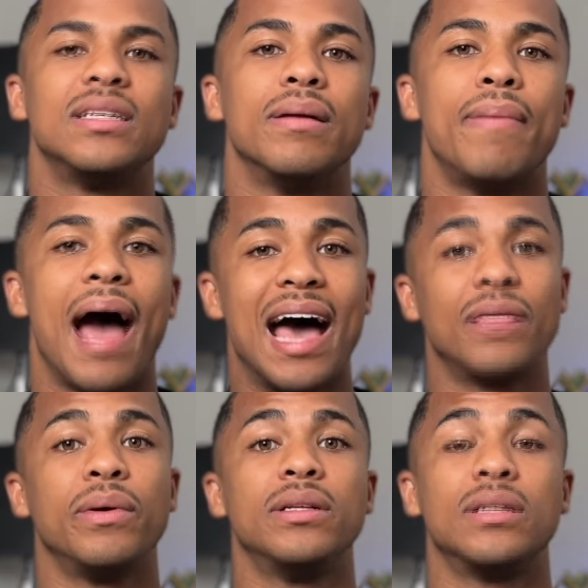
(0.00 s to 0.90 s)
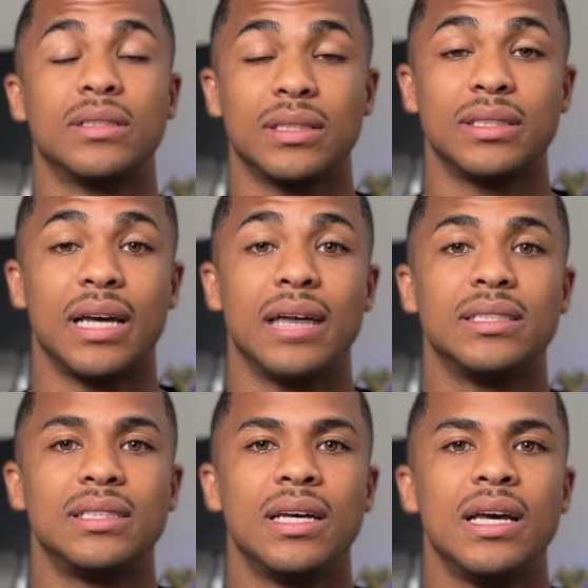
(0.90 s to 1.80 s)
to the pathway to
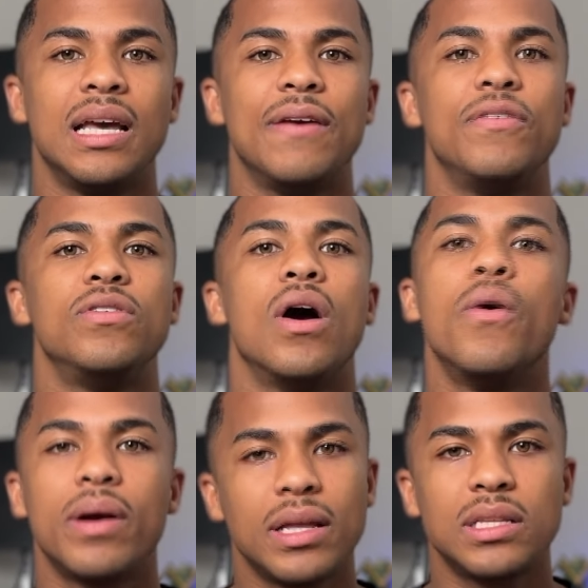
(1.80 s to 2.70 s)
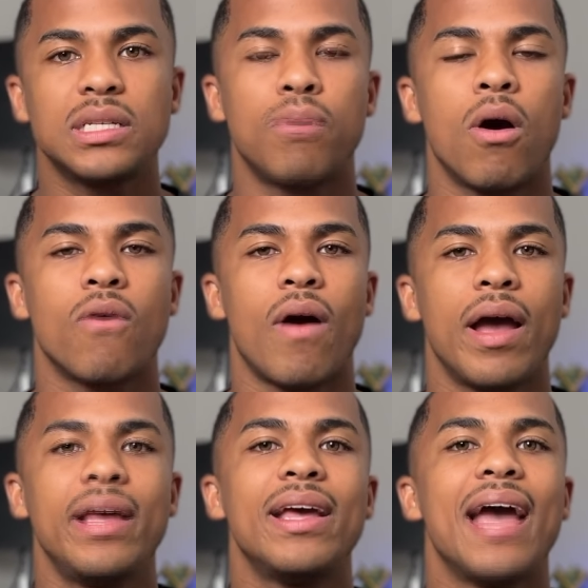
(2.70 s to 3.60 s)
success. If you don't get this part
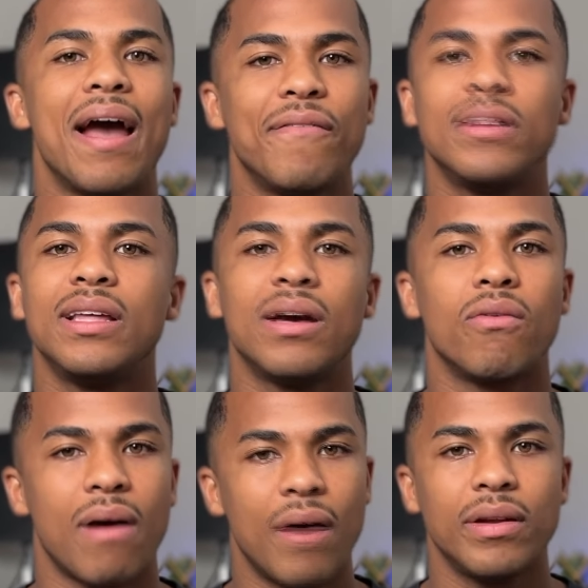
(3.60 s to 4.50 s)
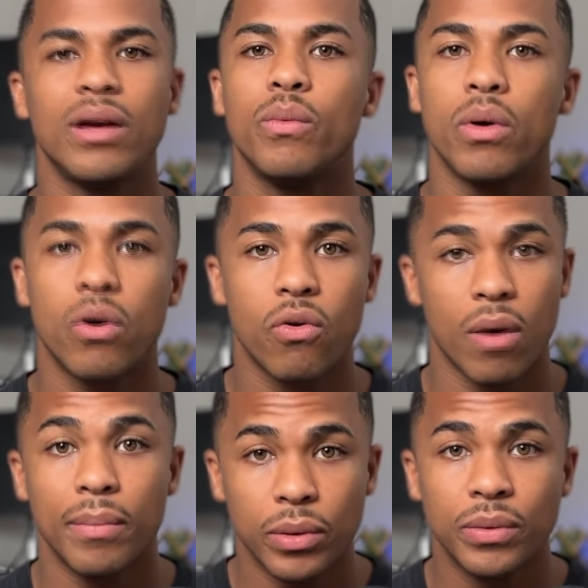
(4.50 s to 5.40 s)
right, everything around it will
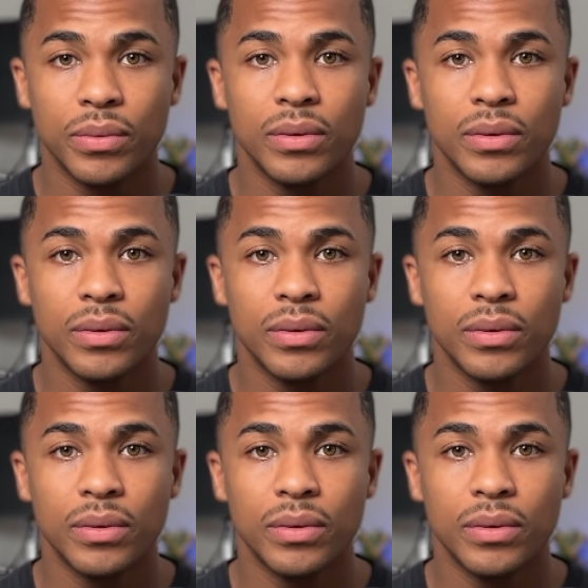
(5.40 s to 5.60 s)
crumble.